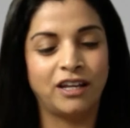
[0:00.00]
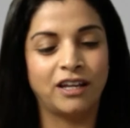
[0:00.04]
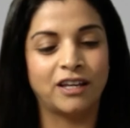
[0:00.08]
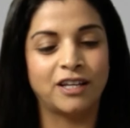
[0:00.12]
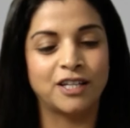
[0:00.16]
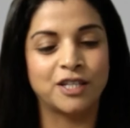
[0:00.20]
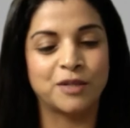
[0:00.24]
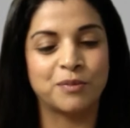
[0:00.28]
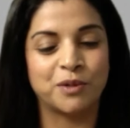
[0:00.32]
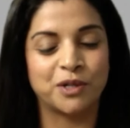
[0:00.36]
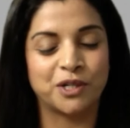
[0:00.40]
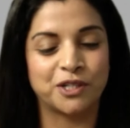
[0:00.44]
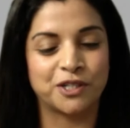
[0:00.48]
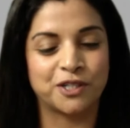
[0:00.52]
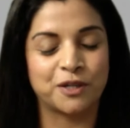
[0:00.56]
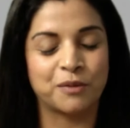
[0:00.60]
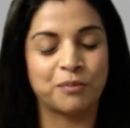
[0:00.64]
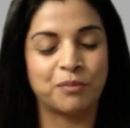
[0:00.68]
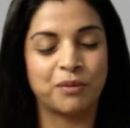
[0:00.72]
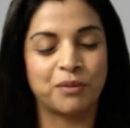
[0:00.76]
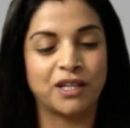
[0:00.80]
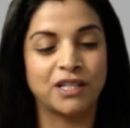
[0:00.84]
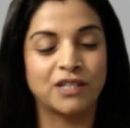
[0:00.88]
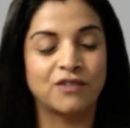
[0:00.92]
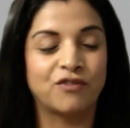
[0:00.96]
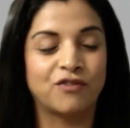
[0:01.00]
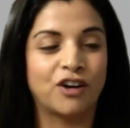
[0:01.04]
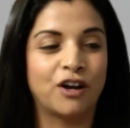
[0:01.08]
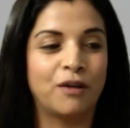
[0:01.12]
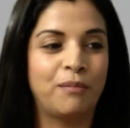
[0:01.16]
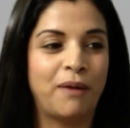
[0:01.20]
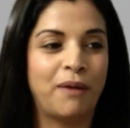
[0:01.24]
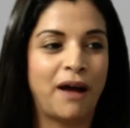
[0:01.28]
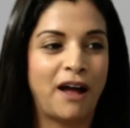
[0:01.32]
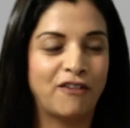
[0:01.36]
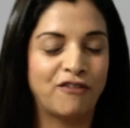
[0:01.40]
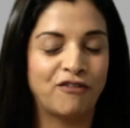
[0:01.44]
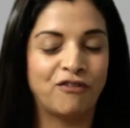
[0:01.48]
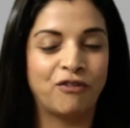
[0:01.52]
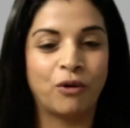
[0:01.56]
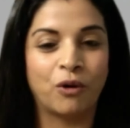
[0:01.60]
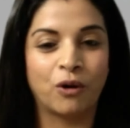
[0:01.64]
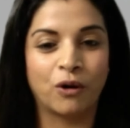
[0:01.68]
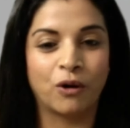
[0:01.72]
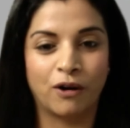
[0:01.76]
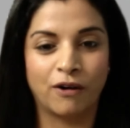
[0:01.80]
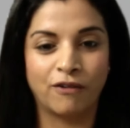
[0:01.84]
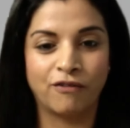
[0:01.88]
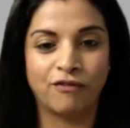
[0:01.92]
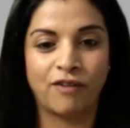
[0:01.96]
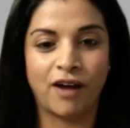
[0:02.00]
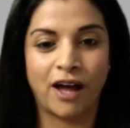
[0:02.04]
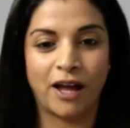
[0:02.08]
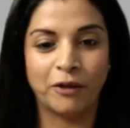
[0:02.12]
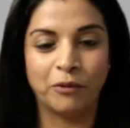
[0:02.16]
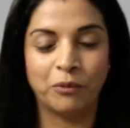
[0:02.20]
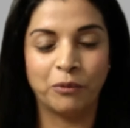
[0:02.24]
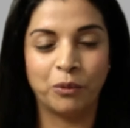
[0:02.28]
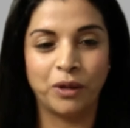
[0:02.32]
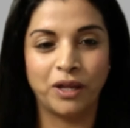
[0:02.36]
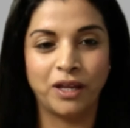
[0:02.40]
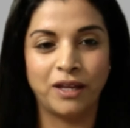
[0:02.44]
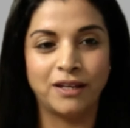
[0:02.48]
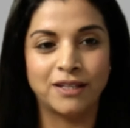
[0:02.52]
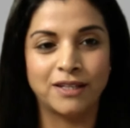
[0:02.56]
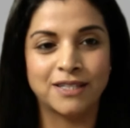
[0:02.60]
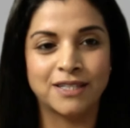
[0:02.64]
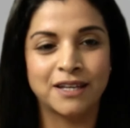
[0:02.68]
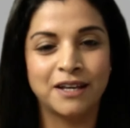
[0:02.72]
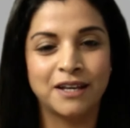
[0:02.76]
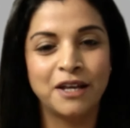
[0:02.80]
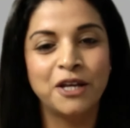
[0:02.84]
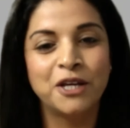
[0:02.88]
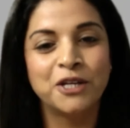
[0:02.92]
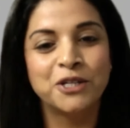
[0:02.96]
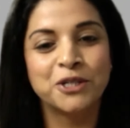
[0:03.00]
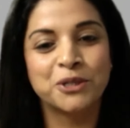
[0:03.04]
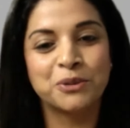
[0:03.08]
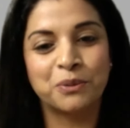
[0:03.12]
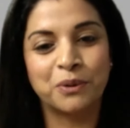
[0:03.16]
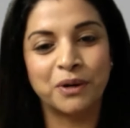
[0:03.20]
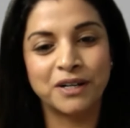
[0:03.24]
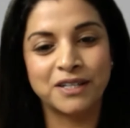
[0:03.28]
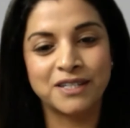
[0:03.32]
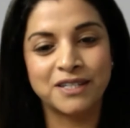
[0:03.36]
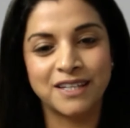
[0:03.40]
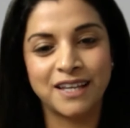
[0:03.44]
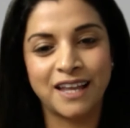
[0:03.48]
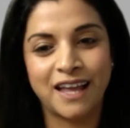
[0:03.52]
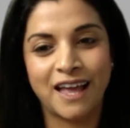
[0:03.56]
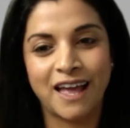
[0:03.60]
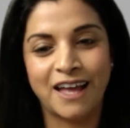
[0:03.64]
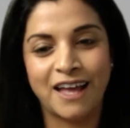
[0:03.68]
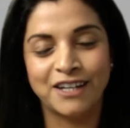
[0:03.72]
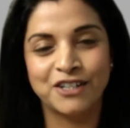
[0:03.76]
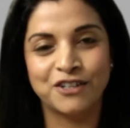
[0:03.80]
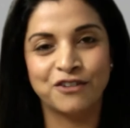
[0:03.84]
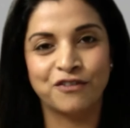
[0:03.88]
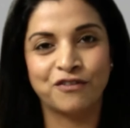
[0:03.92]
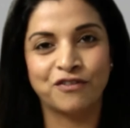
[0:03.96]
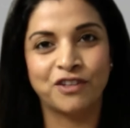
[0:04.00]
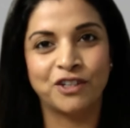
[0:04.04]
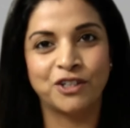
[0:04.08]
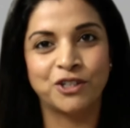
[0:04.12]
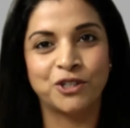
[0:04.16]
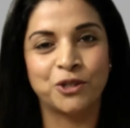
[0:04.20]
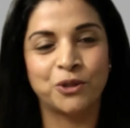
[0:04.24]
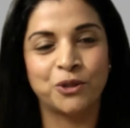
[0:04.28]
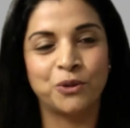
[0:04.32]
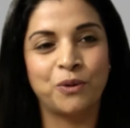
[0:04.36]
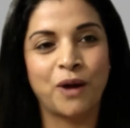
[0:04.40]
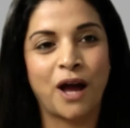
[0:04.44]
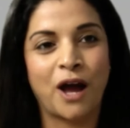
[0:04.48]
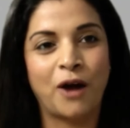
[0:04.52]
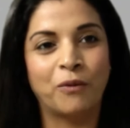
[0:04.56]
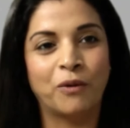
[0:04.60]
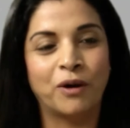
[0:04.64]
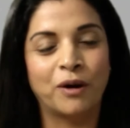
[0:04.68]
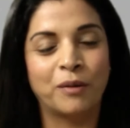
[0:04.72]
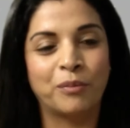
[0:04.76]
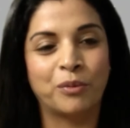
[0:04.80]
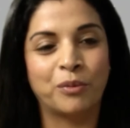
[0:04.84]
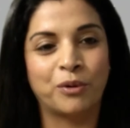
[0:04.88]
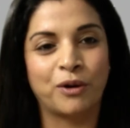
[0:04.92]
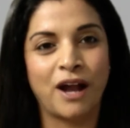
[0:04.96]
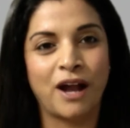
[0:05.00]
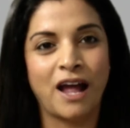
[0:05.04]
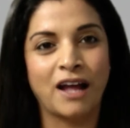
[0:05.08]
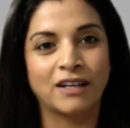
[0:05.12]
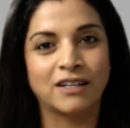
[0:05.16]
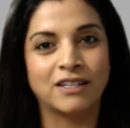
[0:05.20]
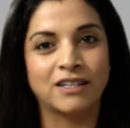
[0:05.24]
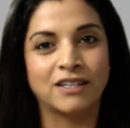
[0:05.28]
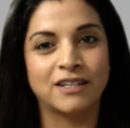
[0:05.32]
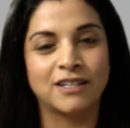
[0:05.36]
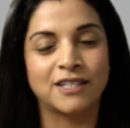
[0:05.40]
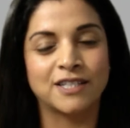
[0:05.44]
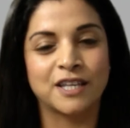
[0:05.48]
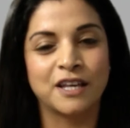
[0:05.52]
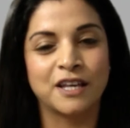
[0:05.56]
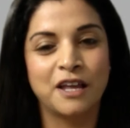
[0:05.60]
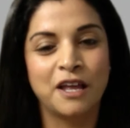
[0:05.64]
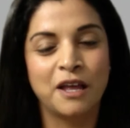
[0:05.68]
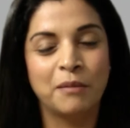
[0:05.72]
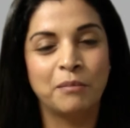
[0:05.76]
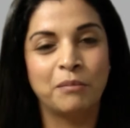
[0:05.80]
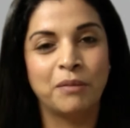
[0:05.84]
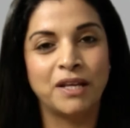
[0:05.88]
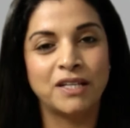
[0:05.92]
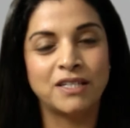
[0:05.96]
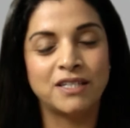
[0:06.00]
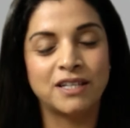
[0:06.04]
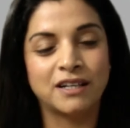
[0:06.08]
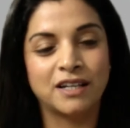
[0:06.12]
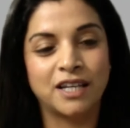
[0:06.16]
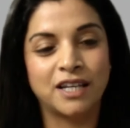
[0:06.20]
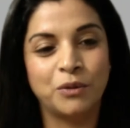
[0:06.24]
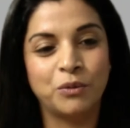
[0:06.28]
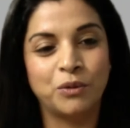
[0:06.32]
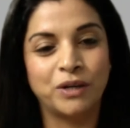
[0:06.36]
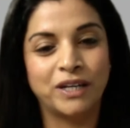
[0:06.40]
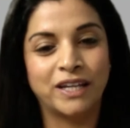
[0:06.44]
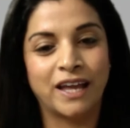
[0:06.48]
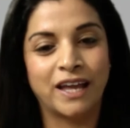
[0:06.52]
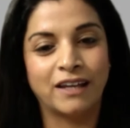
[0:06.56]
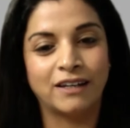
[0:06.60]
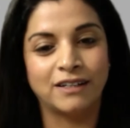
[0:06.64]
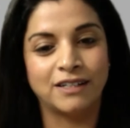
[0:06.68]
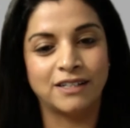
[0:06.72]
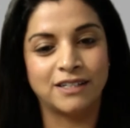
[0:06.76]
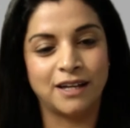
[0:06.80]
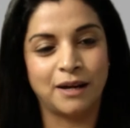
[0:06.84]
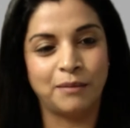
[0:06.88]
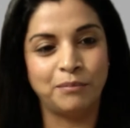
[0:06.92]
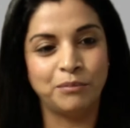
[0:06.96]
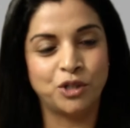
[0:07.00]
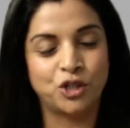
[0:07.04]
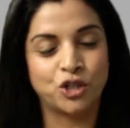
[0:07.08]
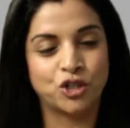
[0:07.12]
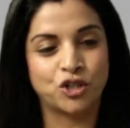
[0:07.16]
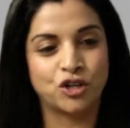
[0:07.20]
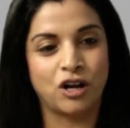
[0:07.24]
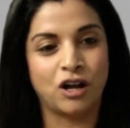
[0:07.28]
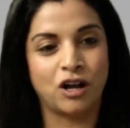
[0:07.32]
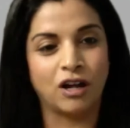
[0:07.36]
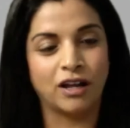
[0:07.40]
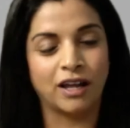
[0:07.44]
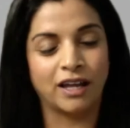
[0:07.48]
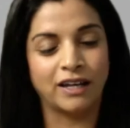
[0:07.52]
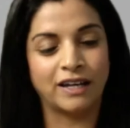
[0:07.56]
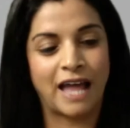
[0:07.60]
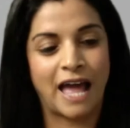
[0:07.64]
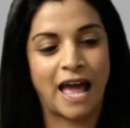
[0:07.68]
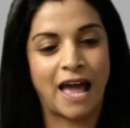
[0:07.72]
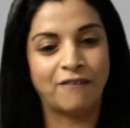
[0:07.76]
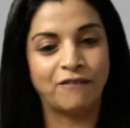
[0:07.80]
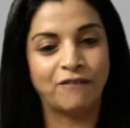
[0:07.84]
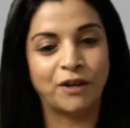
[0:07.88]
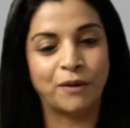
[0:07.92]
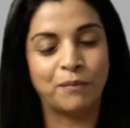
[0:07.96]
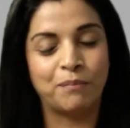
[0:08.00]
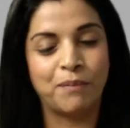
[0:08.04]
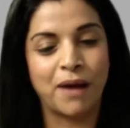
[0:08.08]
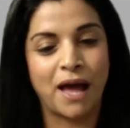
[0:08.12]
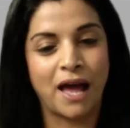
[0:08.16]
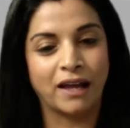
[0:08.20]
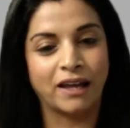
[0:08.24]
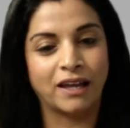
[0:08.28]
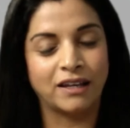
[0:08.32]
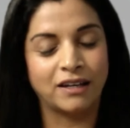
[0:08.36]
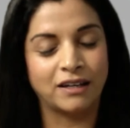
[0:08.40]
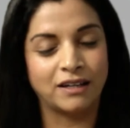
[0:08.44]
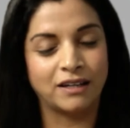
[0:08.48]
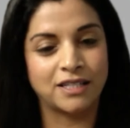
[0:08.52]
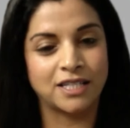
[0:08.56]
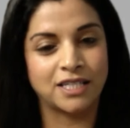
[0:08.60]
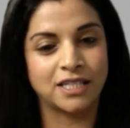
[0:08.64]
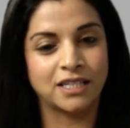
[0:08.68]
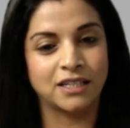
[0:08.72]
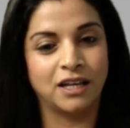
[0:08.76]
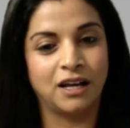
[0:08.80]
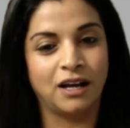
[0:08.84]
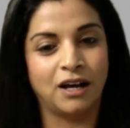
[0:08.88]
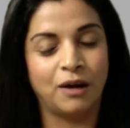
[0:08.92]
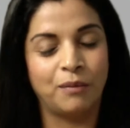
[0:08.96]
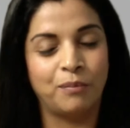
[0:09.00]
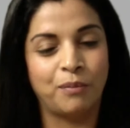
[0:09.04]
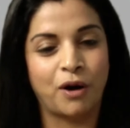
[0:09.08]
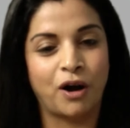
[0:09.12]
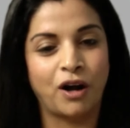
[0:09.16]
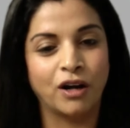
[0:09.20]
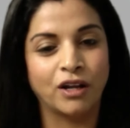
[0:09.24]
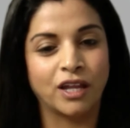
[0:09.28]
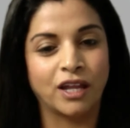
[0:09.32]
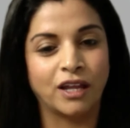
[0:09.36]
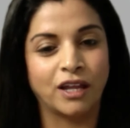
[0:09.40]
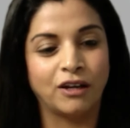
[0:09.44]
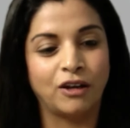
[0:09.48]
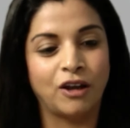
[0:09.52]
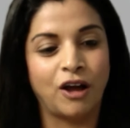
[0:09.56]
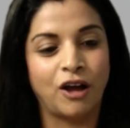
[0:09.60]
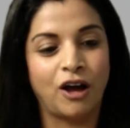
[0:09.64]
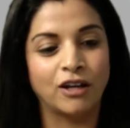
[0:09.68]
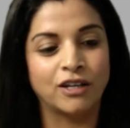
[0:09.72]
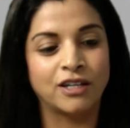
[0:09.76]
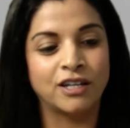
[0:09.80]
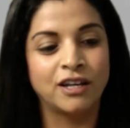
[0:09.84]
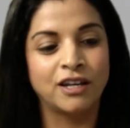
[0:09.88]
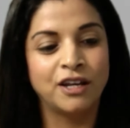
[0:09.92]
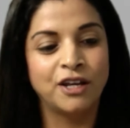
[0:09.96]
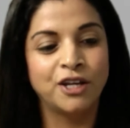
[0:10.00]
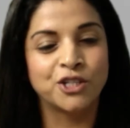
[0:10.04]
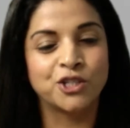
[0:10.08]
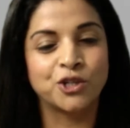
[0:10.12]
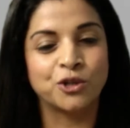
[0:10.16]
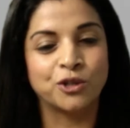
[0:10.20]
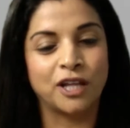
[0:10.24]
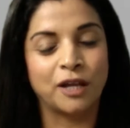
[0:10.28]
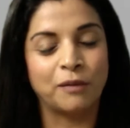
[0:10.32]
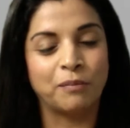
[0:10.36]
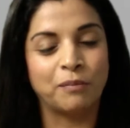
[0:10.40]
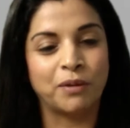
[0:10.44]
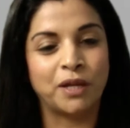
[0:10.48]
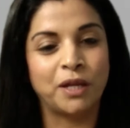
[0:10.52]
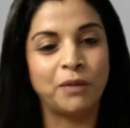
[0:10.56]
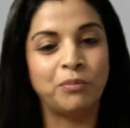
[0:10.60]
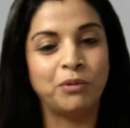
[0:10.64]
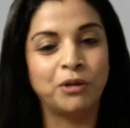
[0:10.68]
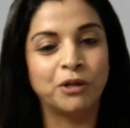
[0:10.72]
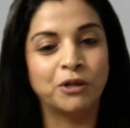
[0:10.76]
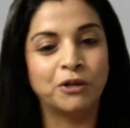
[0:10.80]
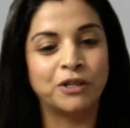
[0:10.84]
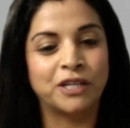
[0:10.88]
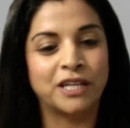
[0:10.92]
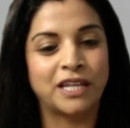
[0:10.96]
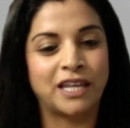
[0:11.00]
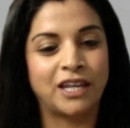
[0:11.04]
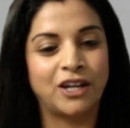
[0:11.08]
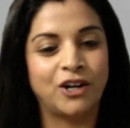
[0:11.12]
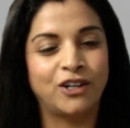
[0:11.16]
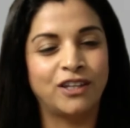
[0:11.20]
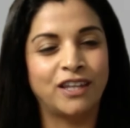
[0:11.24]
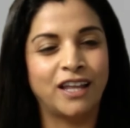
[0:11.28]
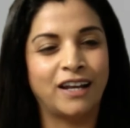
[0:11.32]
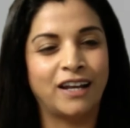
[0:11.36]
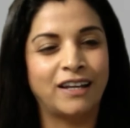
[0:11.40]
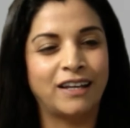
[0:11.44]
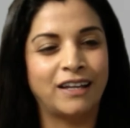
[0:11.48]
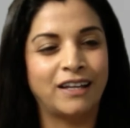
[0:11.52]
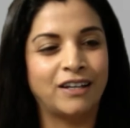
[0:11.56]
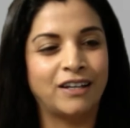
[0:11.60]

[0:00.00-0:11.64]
his participants for about 4 or 5 weeks, towards the end of the 2-hour practice, basically would get a dump truck and have it back in its parking lot so that people could hear that